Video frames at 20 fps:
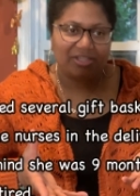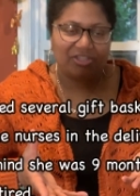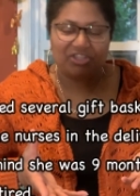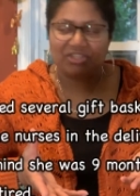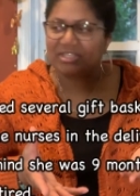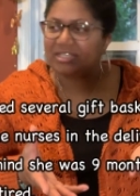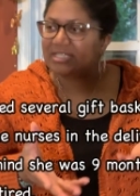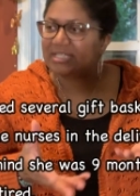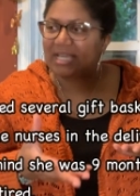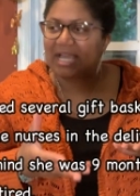
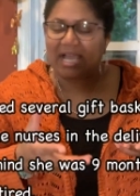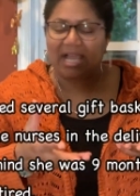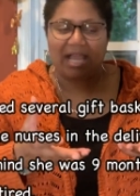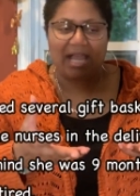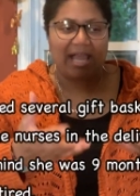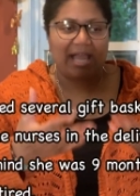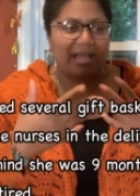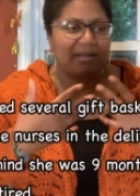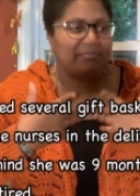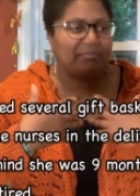just
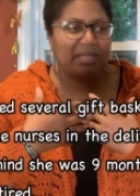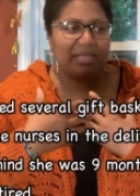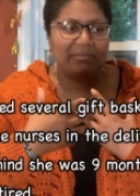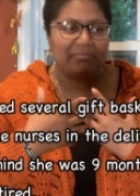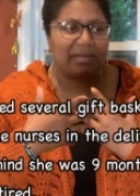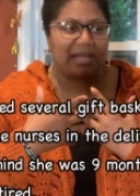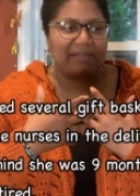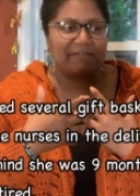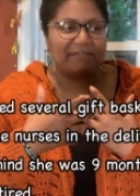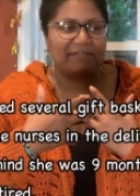had me
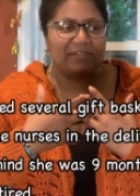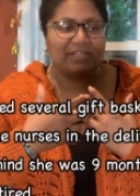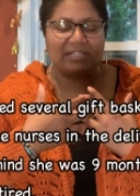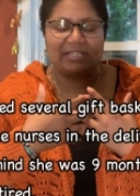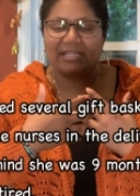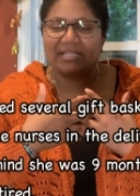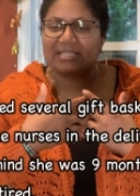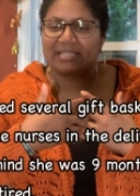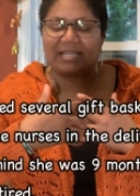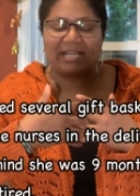in my
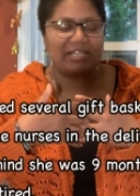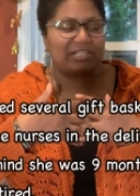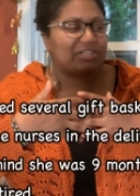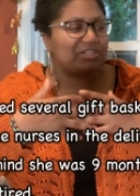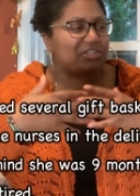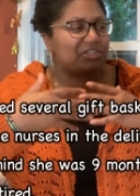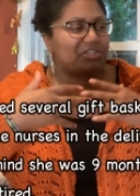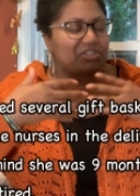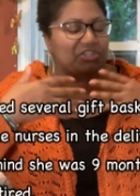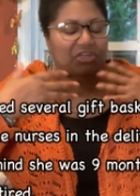feelings and I
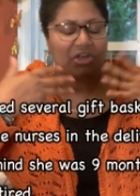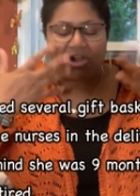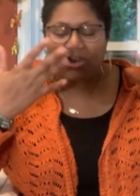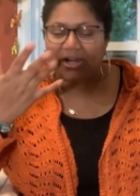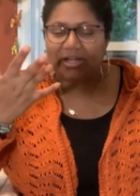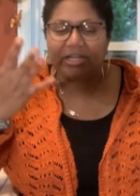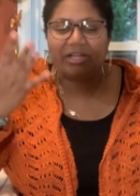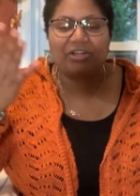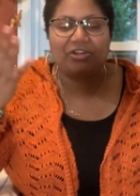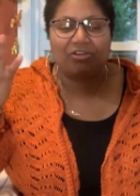just
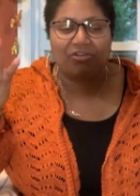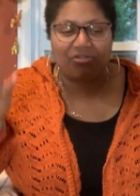started